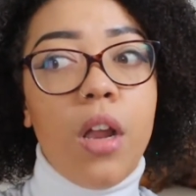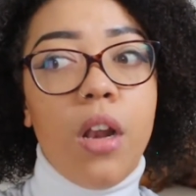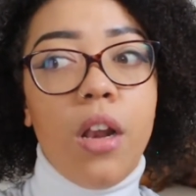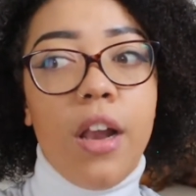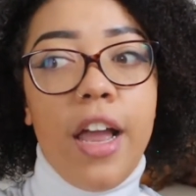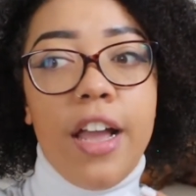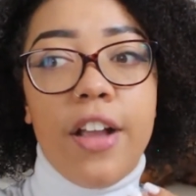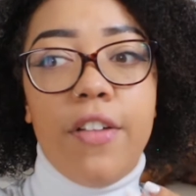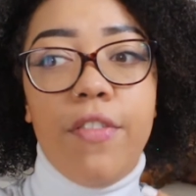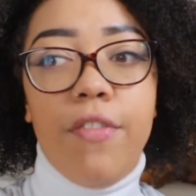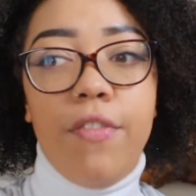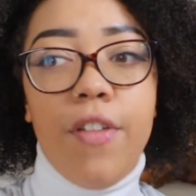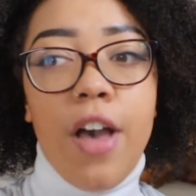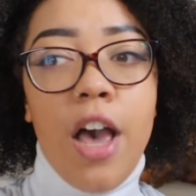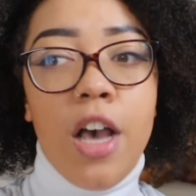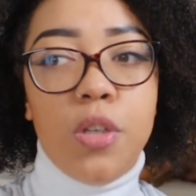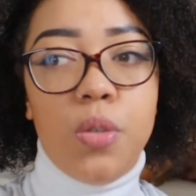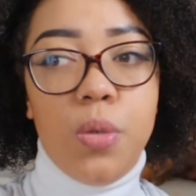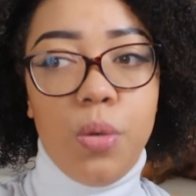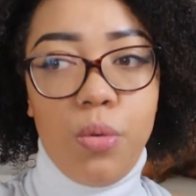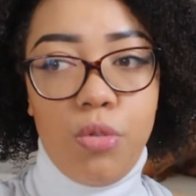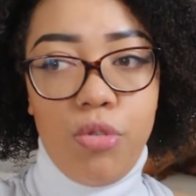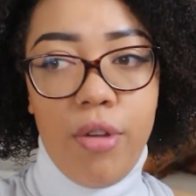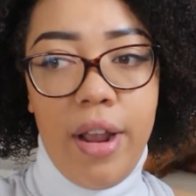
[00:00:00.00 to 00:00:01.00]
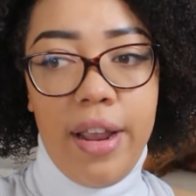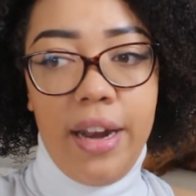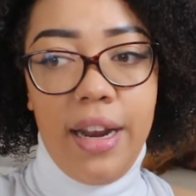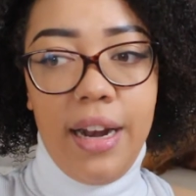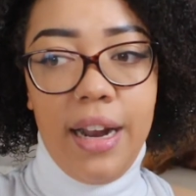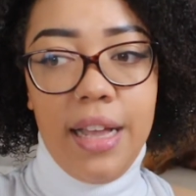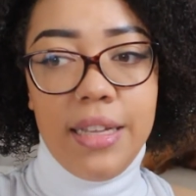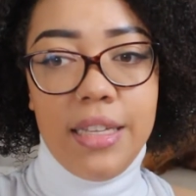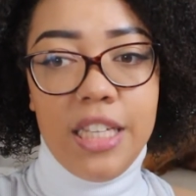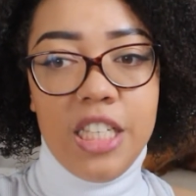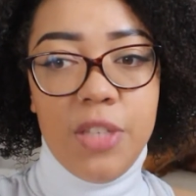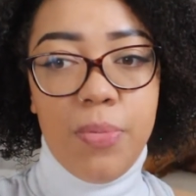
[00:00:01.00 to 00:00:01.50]
like virtual training
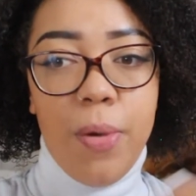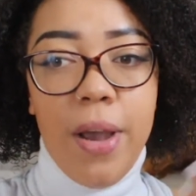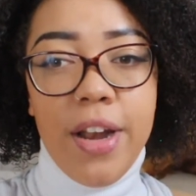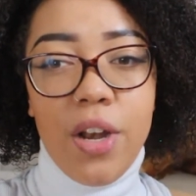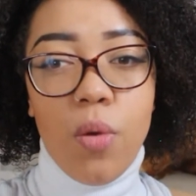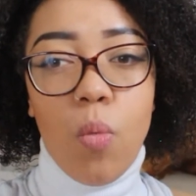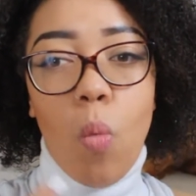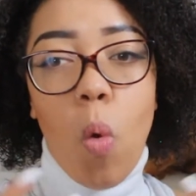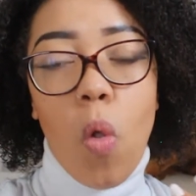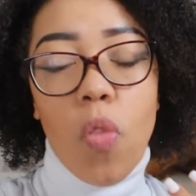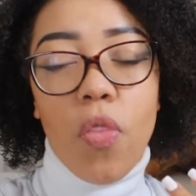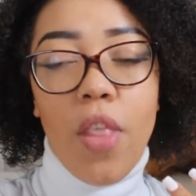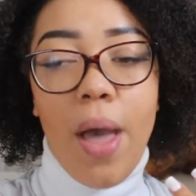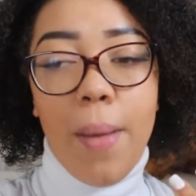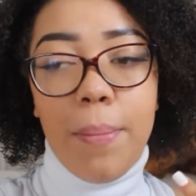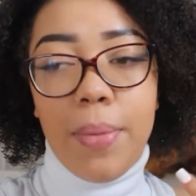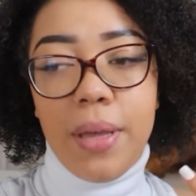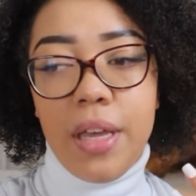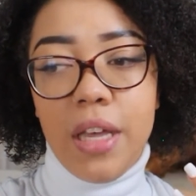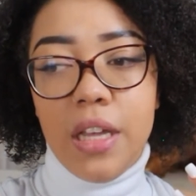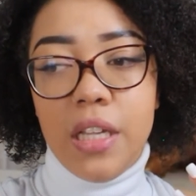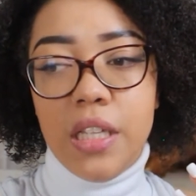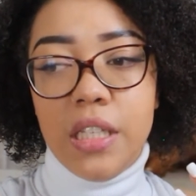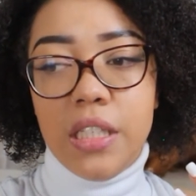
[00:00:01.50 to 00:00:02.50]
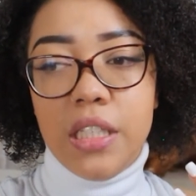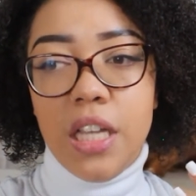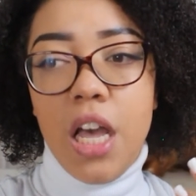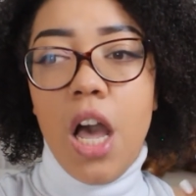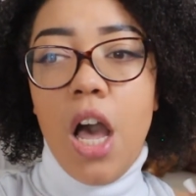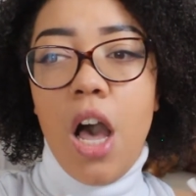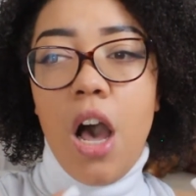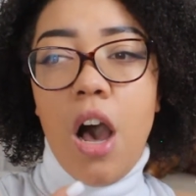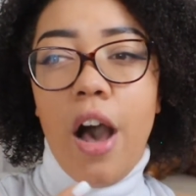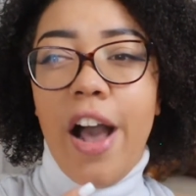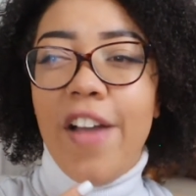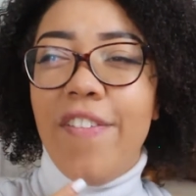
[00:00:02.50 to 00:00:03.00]
lessons, but I didn't want that because
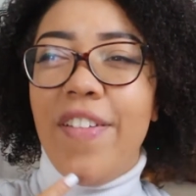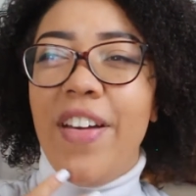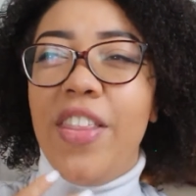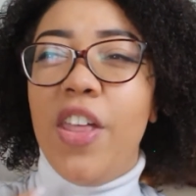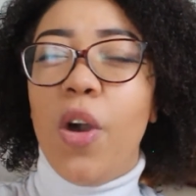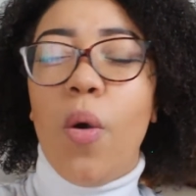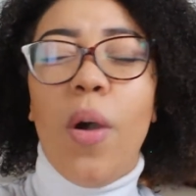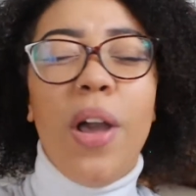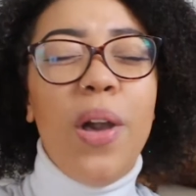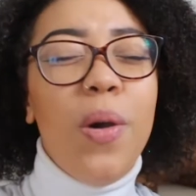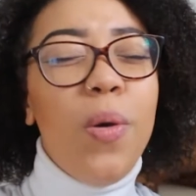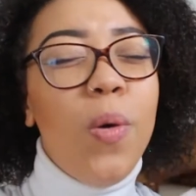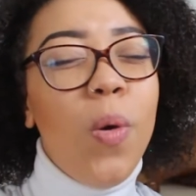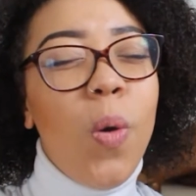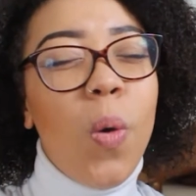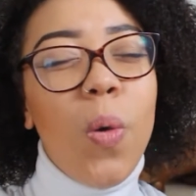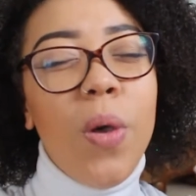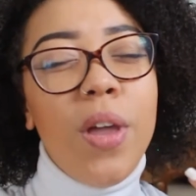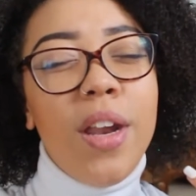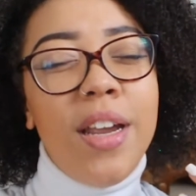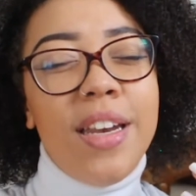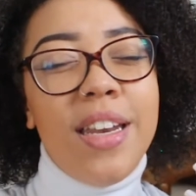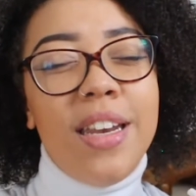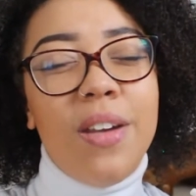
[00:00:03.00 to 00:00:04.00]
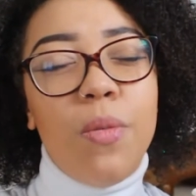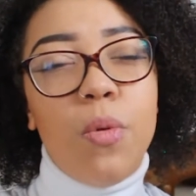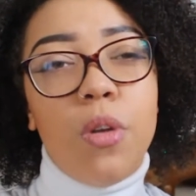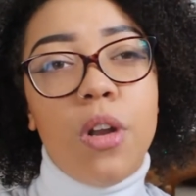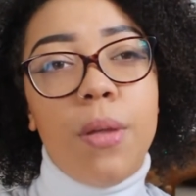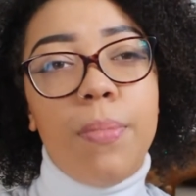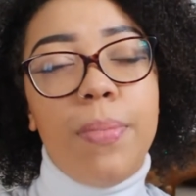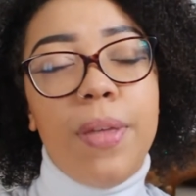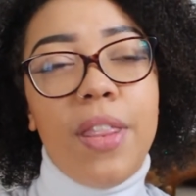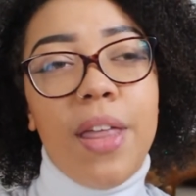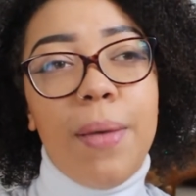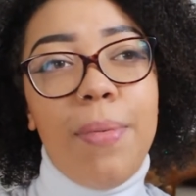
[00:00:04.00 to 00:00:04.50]
I found that quite awkward. I didn't want
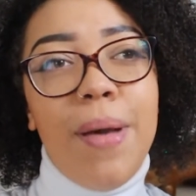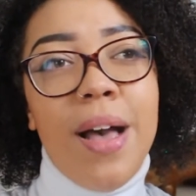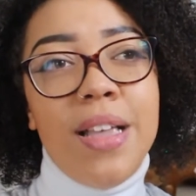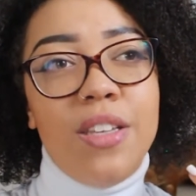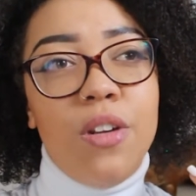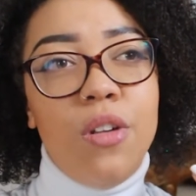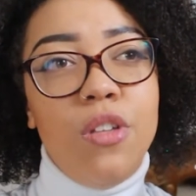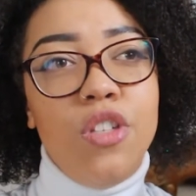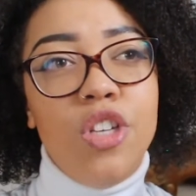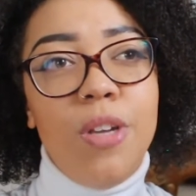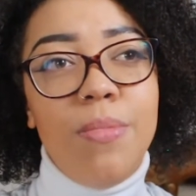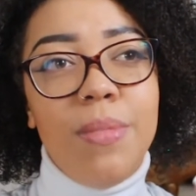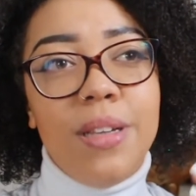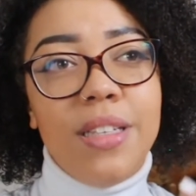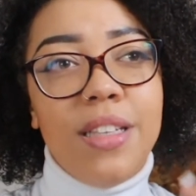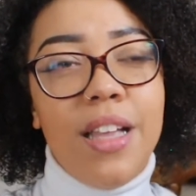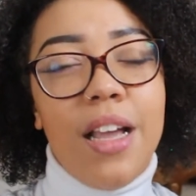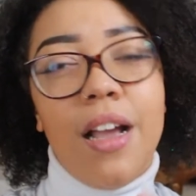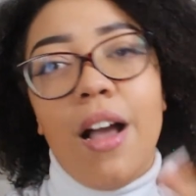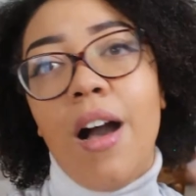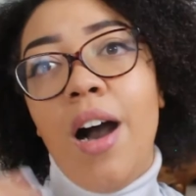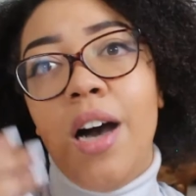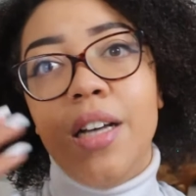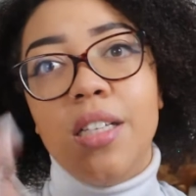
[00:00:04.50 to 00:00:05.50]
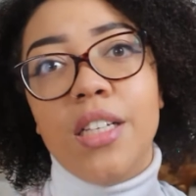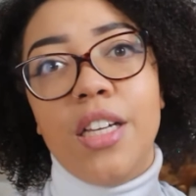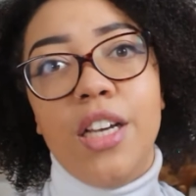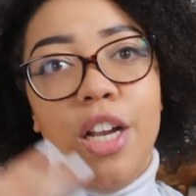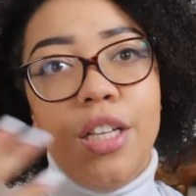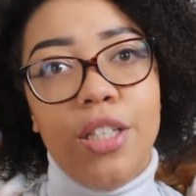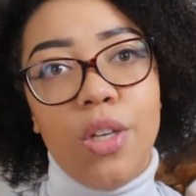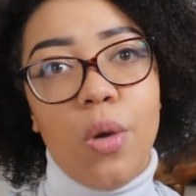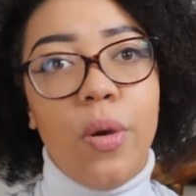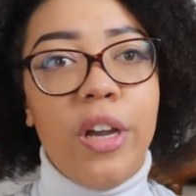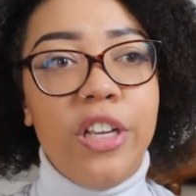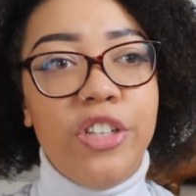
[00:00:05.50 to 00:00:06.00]
to be that person on Zoom that's like asking
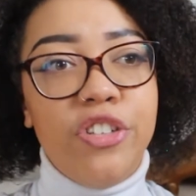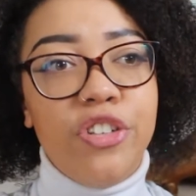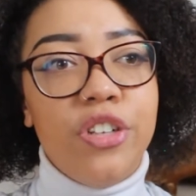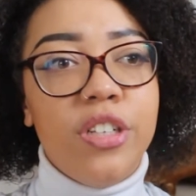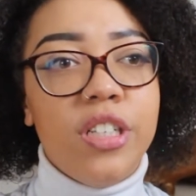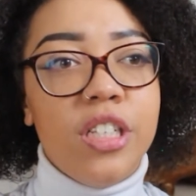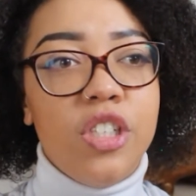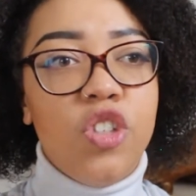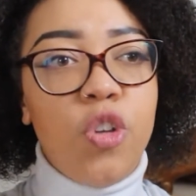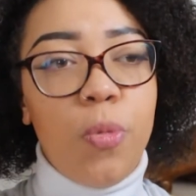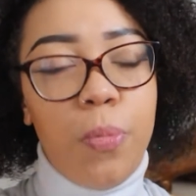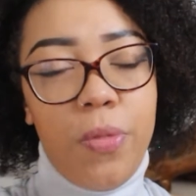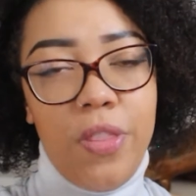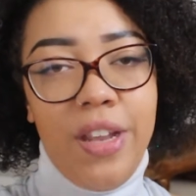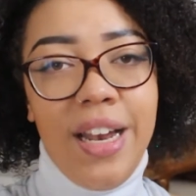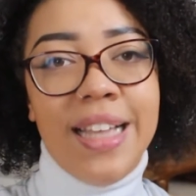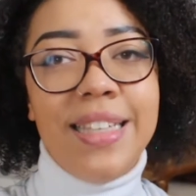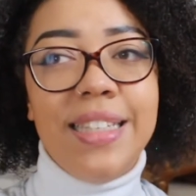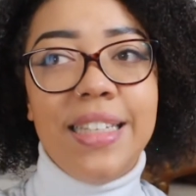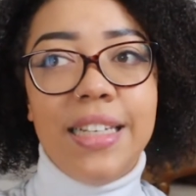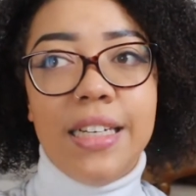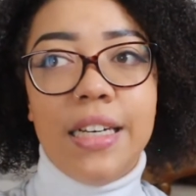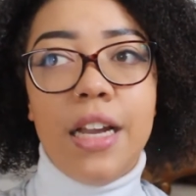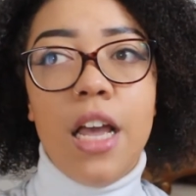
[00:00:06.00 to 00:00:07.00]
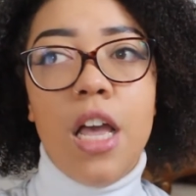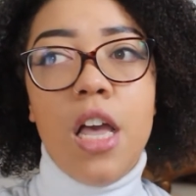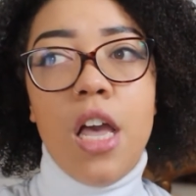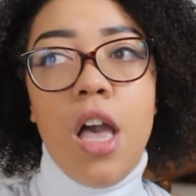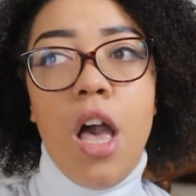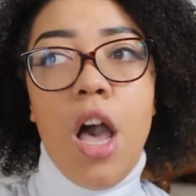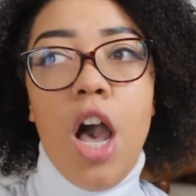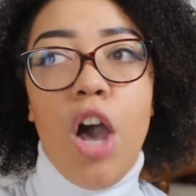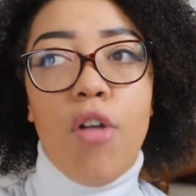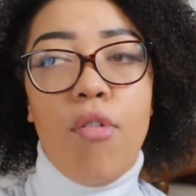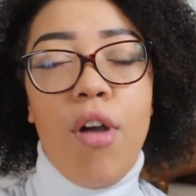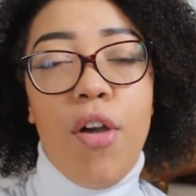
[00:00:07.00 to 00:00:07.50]
loads of questions and stopping the lesson.
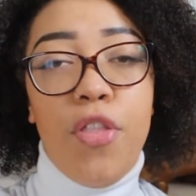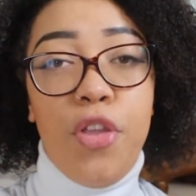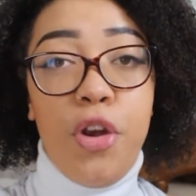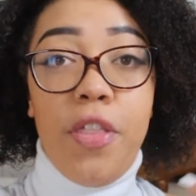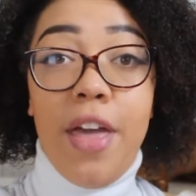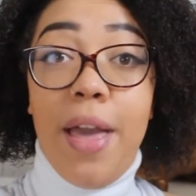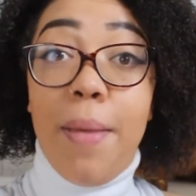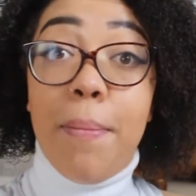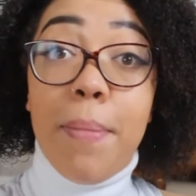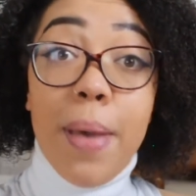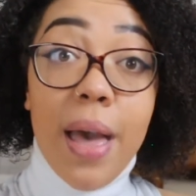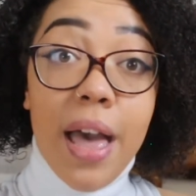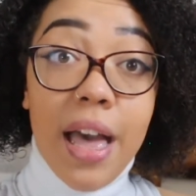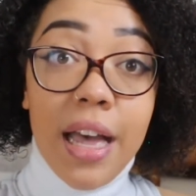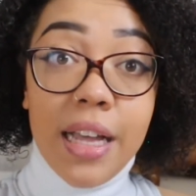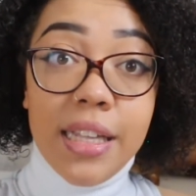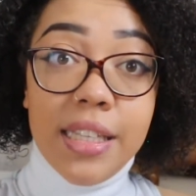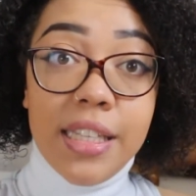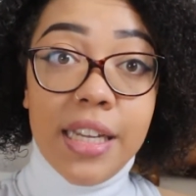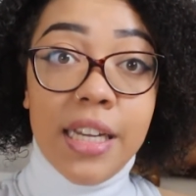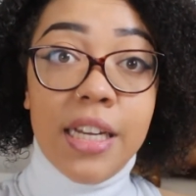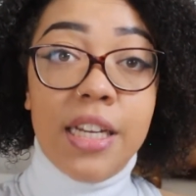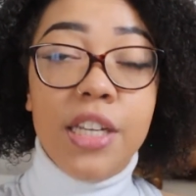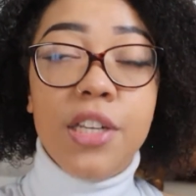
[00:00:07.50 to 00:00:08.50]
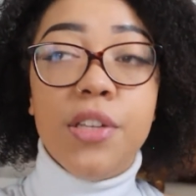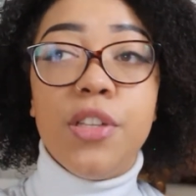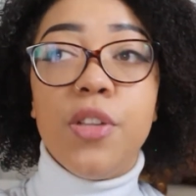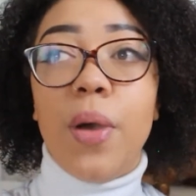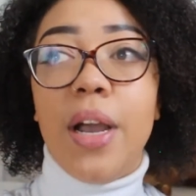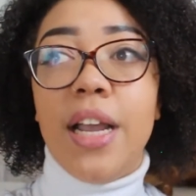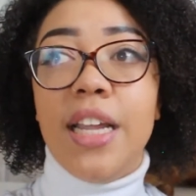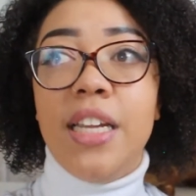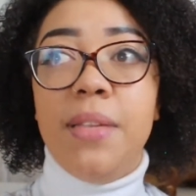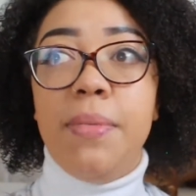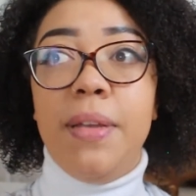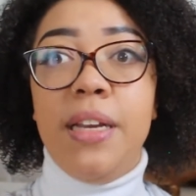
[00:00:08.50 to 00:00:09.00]
I'd rather do that in person so
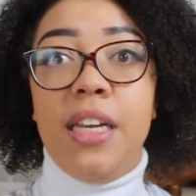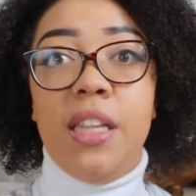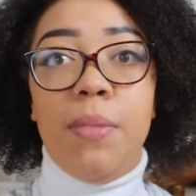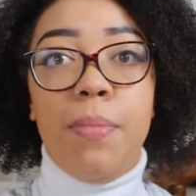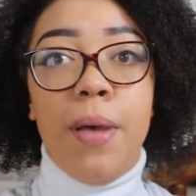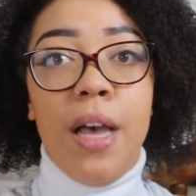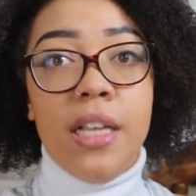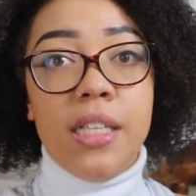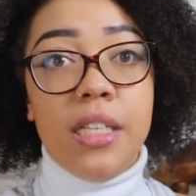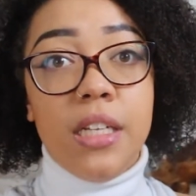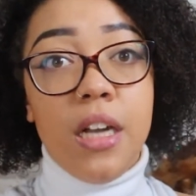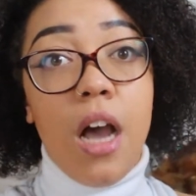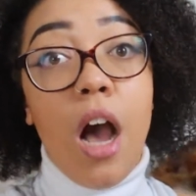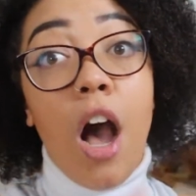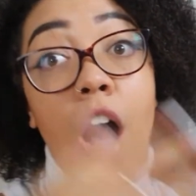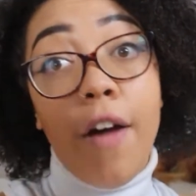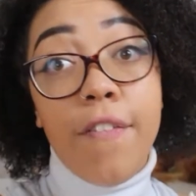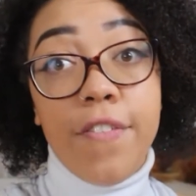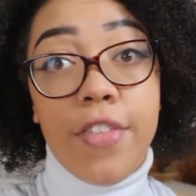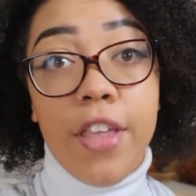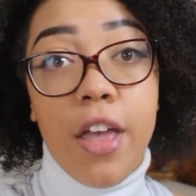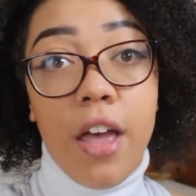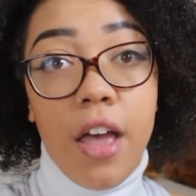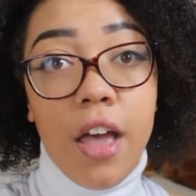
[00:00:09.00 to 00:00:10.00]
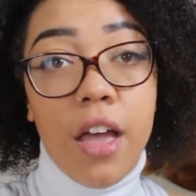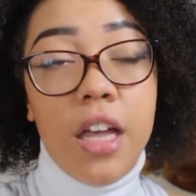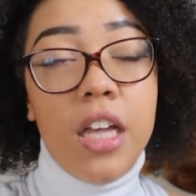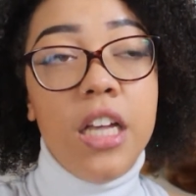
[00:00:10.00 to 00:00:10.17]
I can speak to the person after.